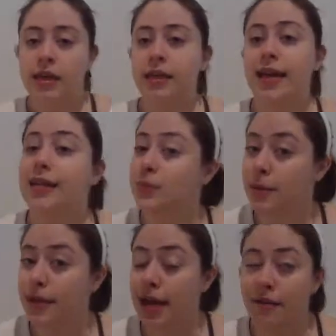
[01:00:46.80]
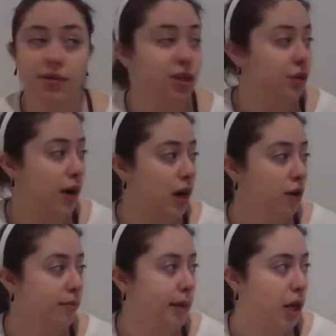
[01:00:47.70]
that's what I'm gonna have to do. I don't know
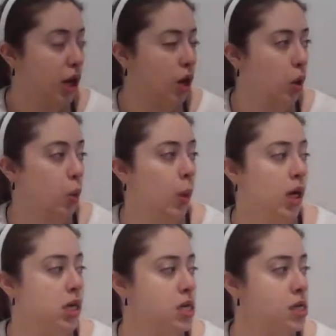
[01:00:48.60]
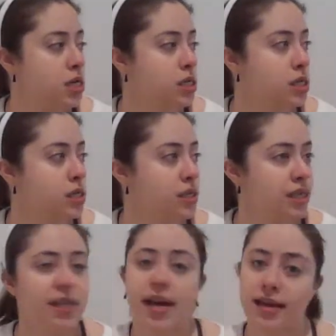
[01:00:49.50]
if I'm gonna go
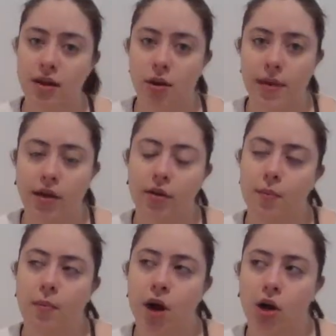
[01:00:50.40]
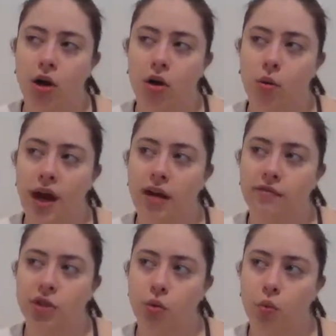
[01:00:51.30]
today though. I might go tomorrow
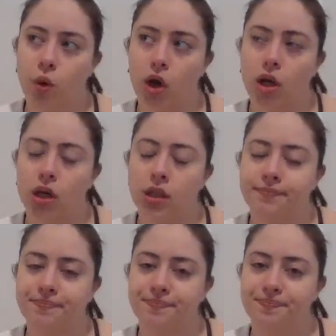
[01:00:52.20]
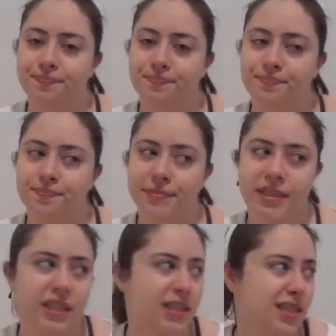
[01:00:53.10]
after work
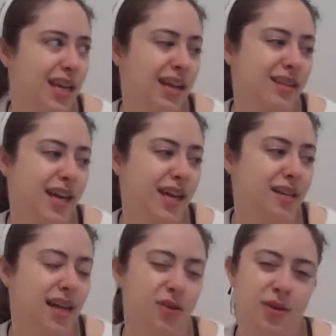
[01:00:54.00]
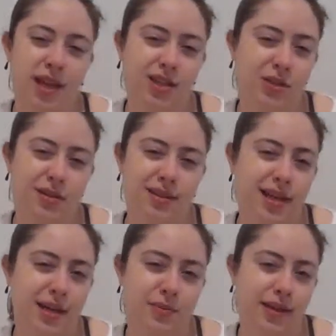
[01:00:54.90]
because it's getting late. I don't really like to go
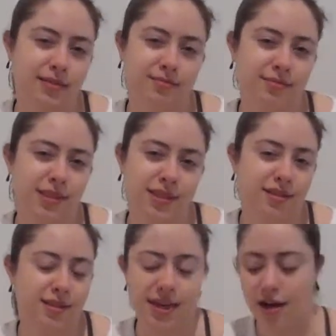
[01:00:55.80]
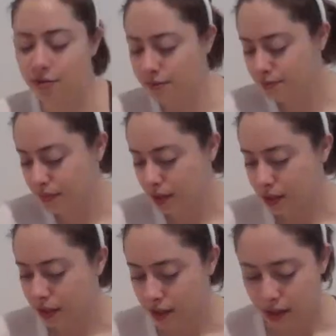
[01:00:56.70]
outside when the sun's down.
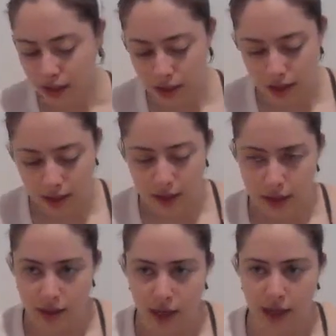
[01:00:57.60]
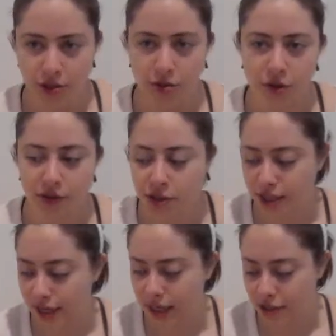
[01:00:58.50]
I just don't know if I should
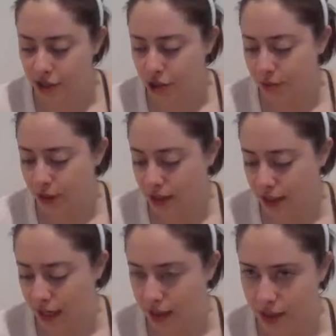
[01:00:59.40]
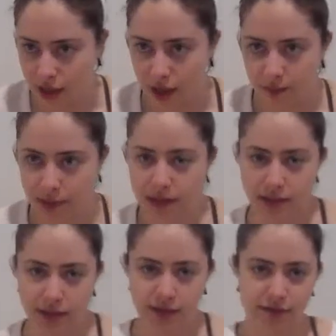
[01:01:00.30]
get into putting the candy on
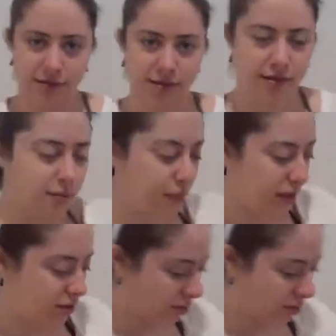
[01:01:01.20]
because the beets are